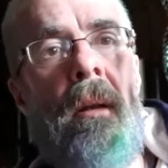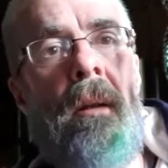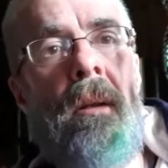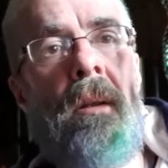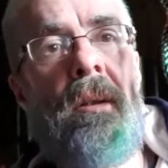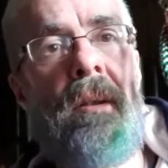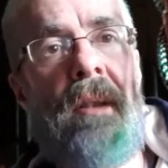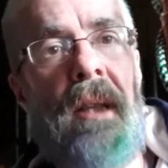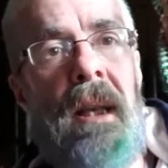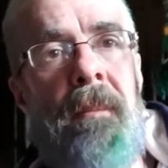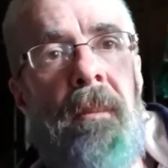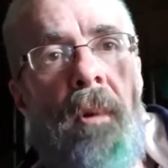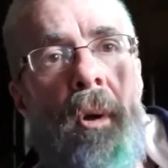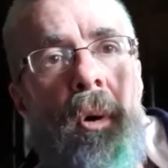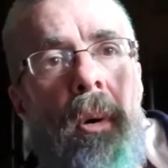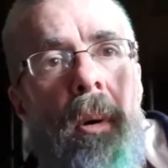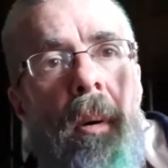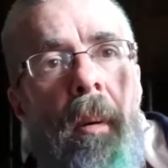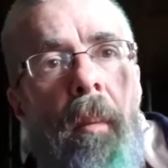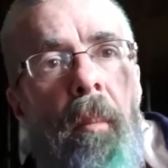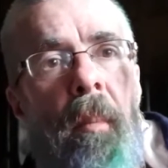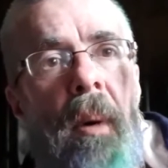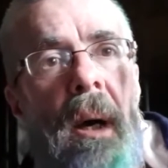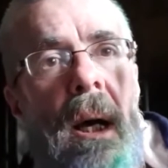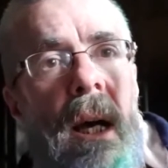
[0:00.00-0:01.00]
Same
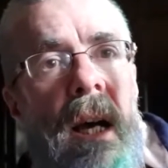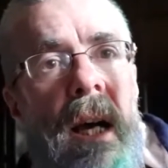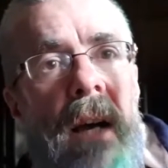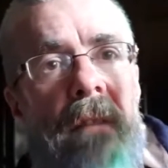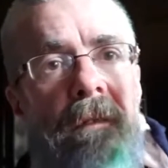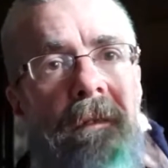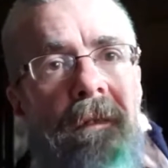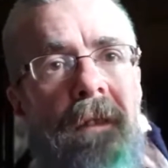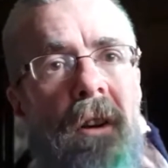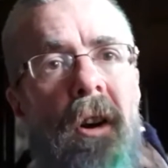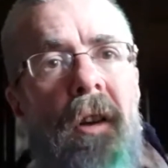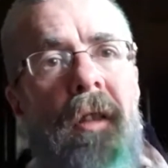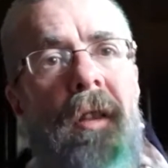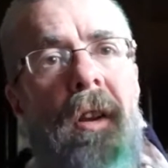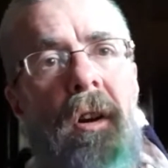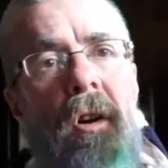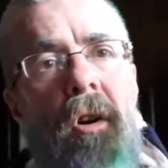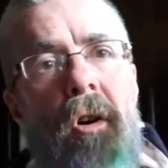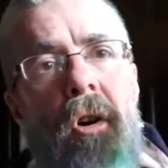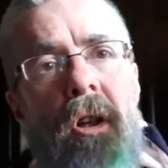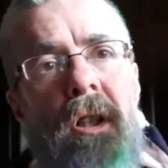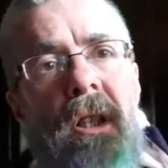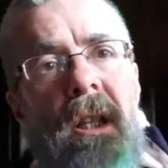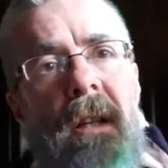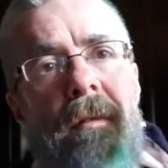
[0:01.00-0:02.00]
note, but a further
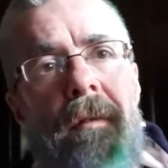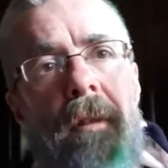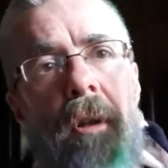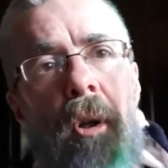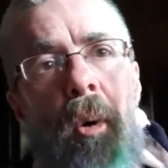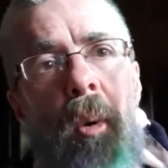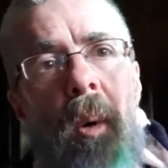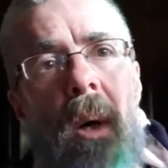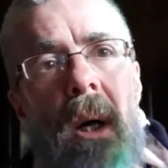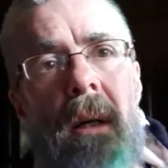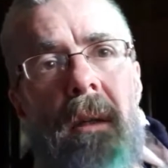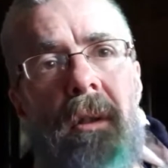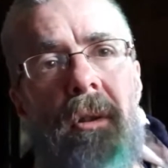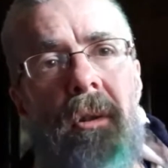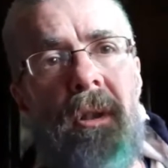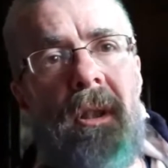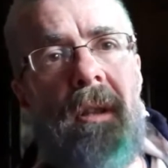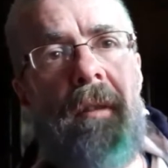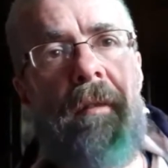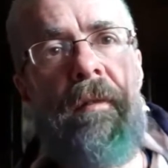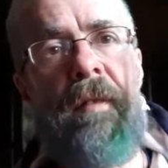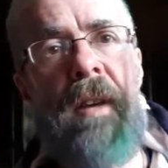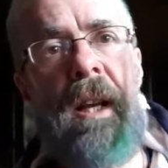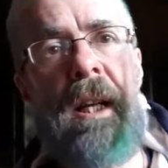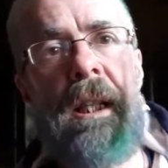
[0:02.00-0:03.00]
octave lower. So it's
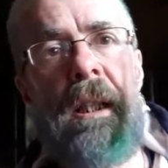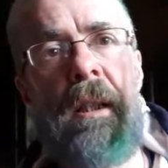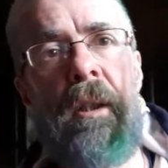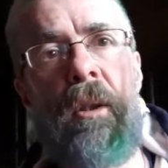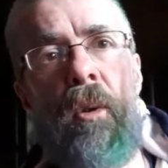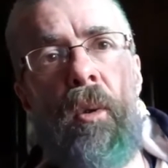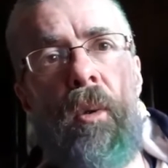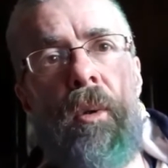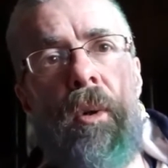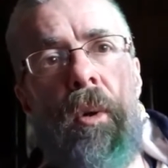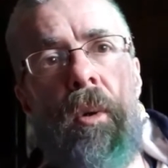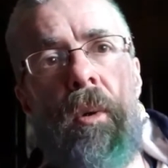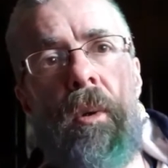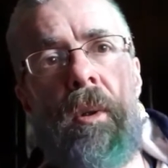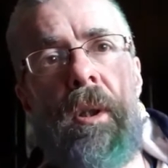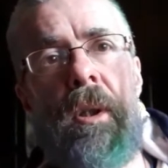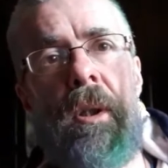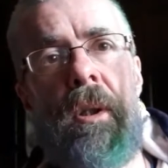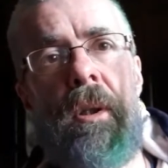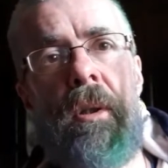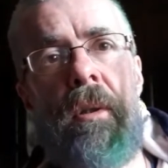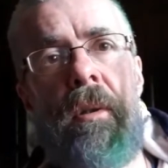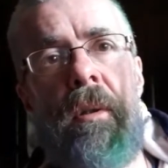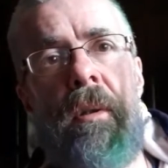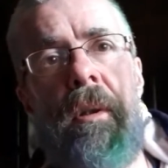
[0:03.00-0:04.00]
a very low note.
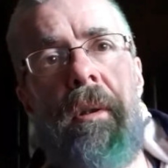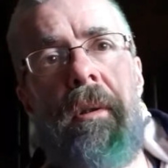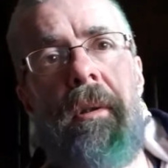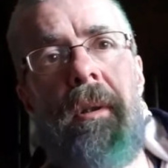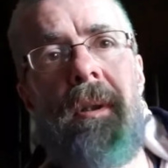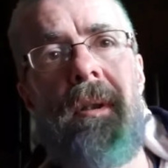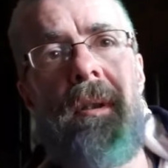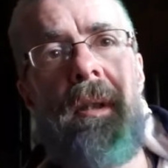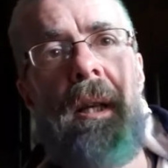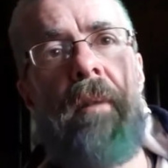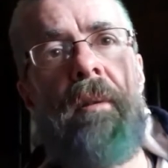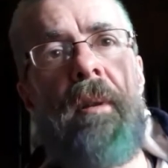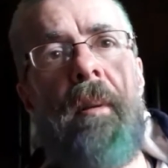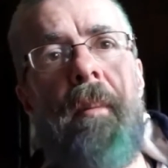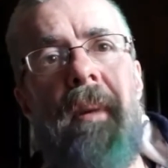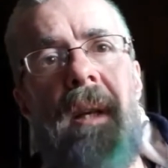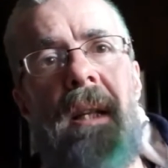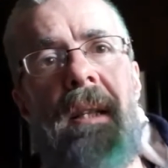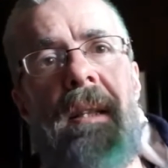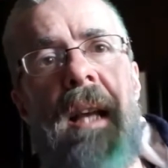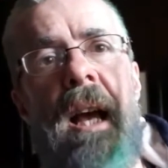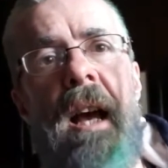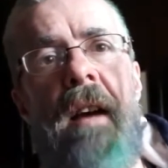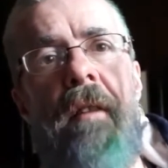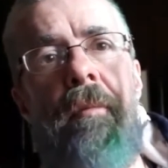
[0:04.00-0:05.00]

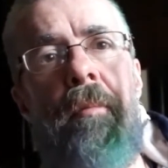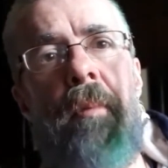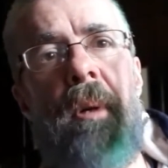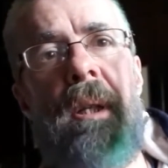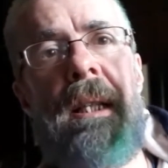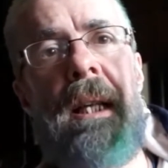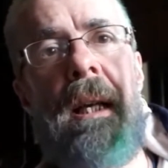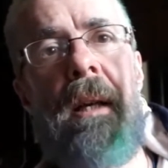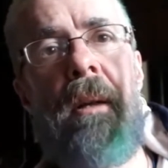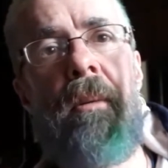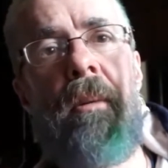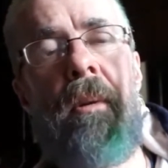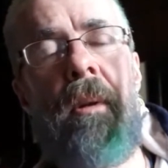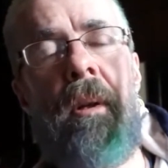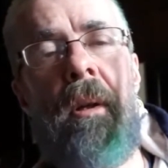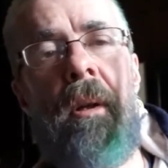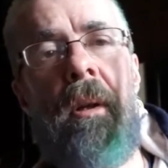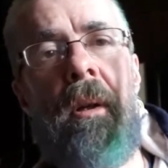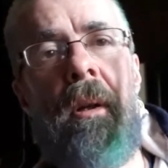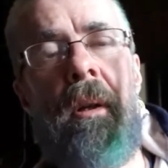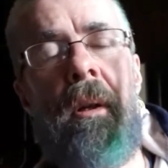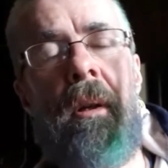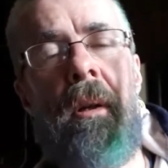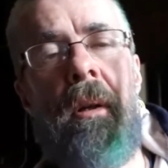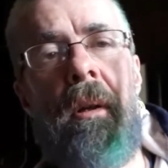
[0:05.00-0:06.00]
It's halfway down
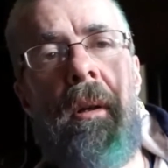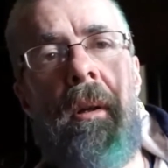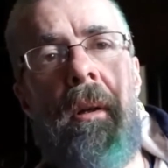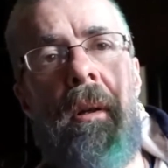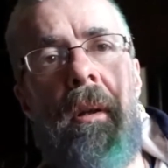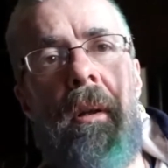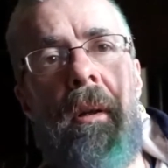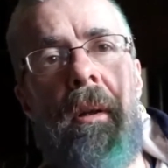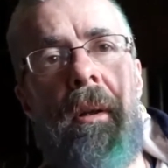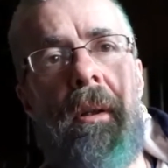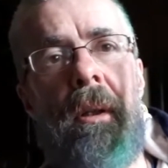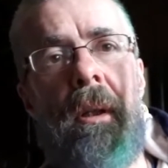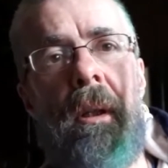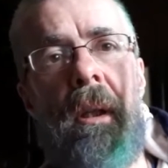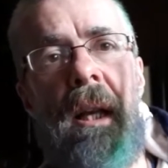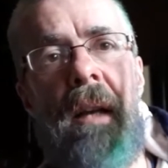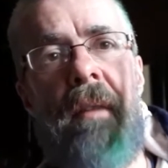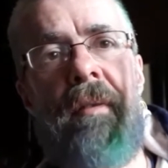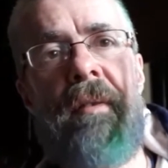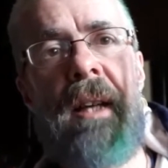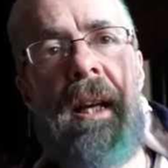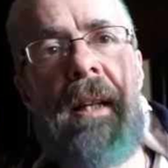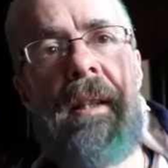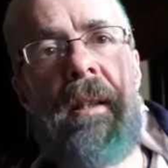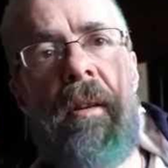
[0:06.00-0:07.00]
the
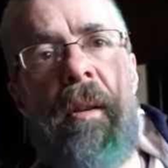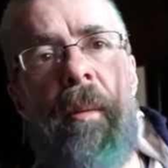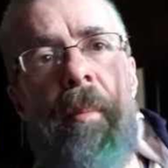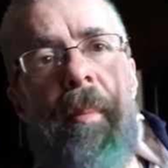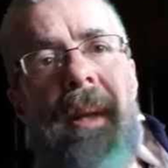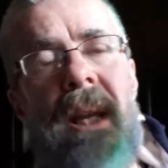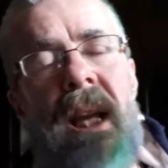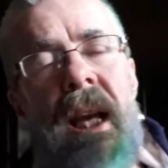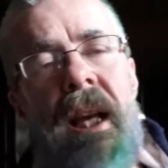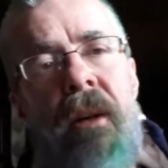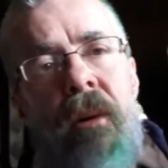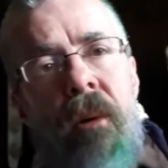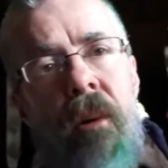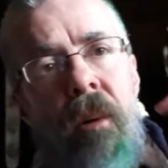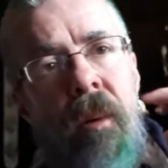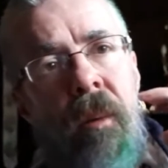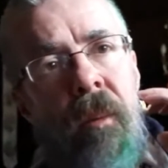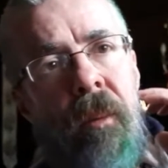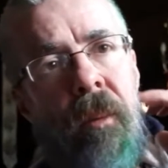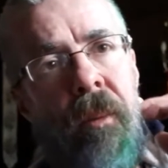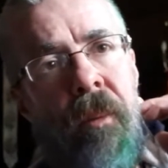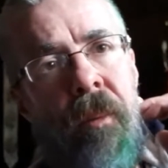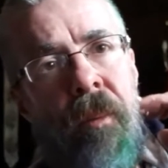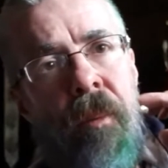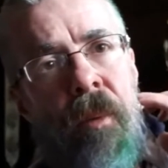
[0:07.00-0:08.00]
left hand of the piano.
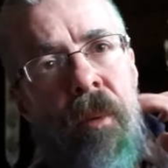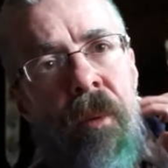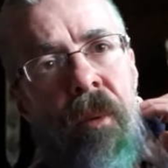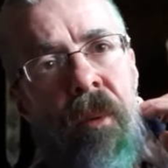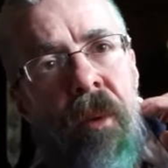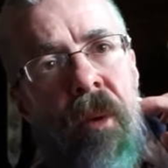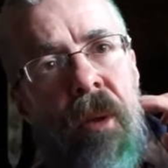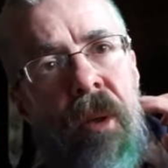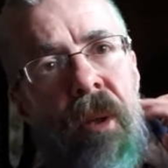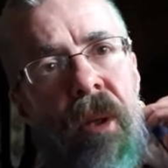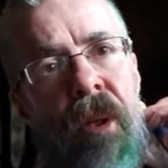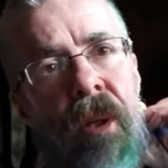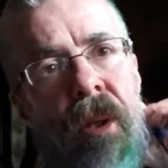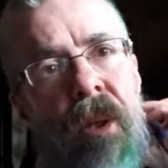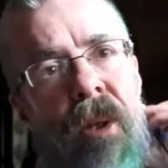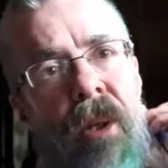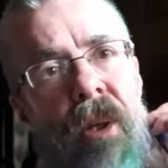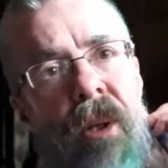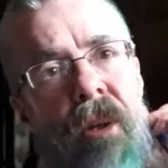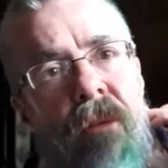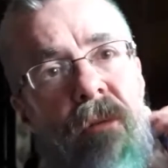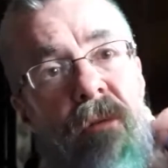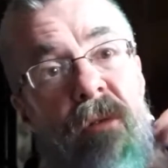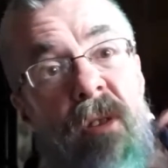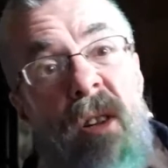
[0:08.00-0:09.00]

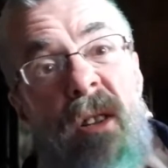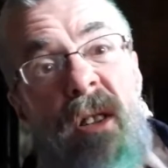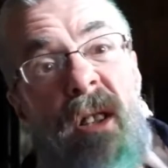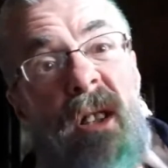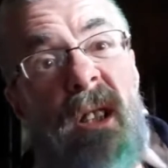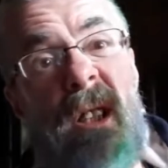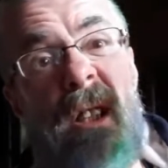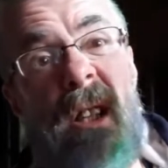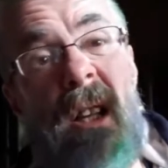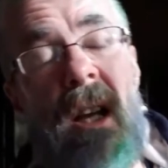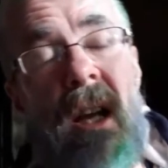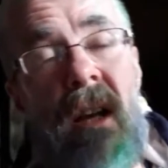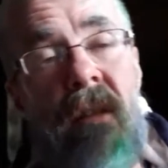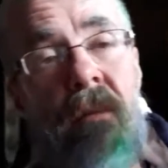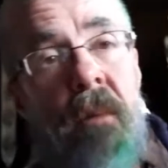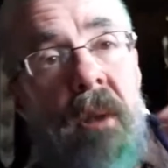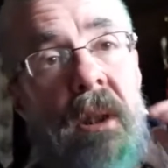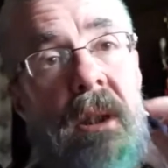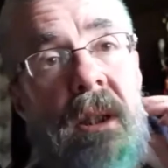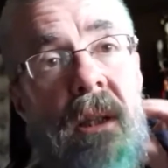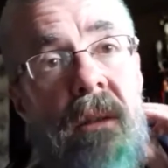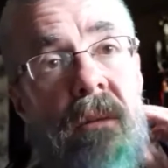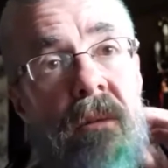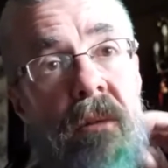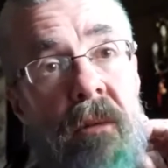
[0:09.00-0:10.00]
Further than halfway
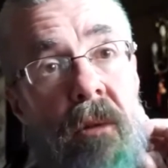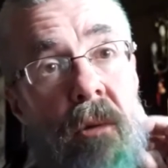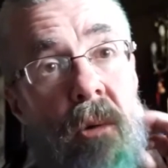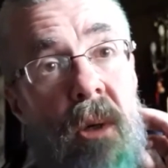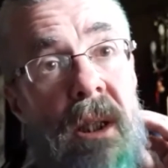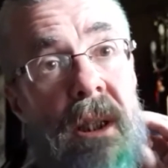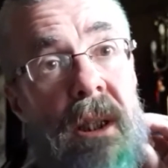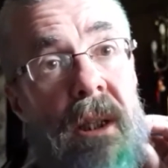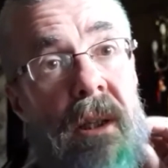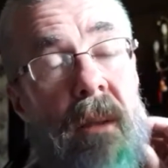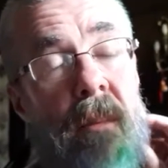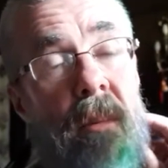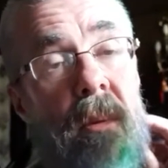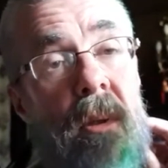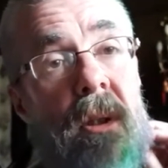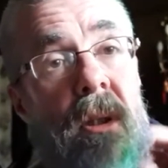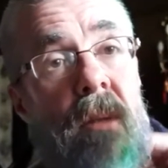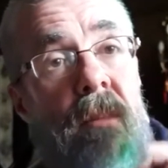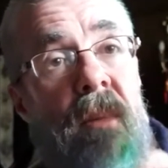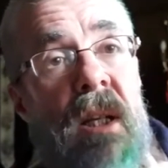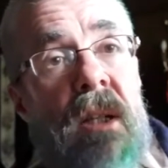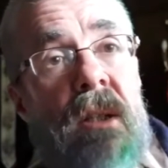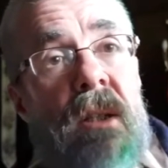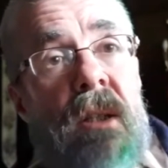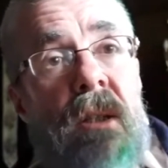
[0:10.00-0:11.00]
down. Quite near the
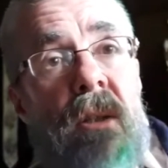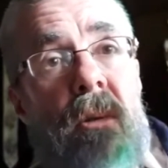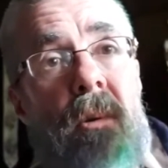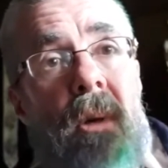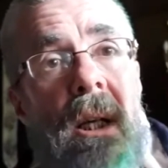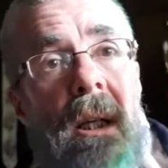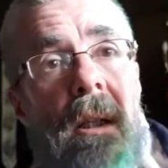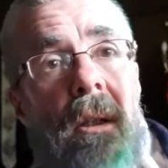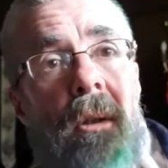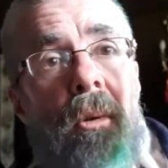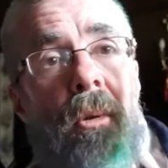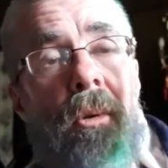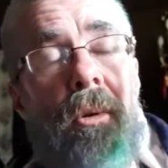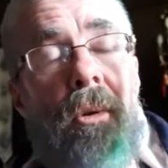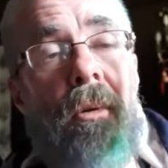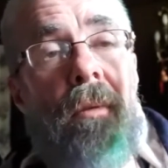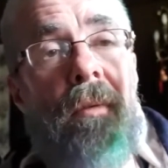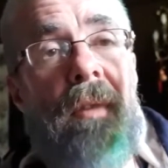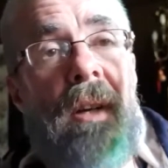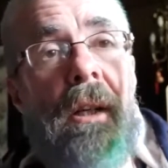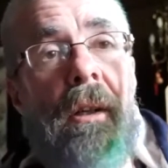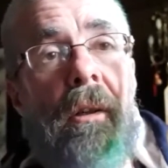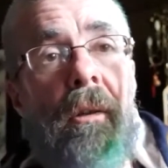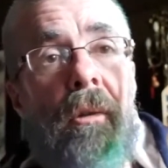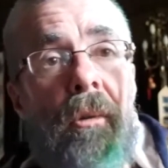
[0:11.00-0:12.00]
bottom actually. It's quite a low note,
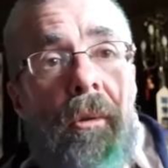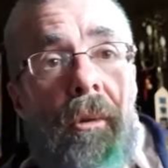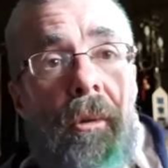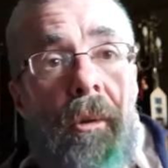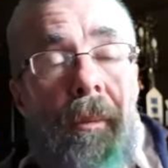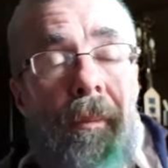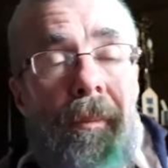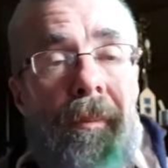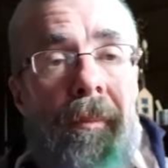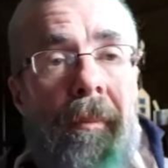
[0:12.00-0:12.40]
very low note.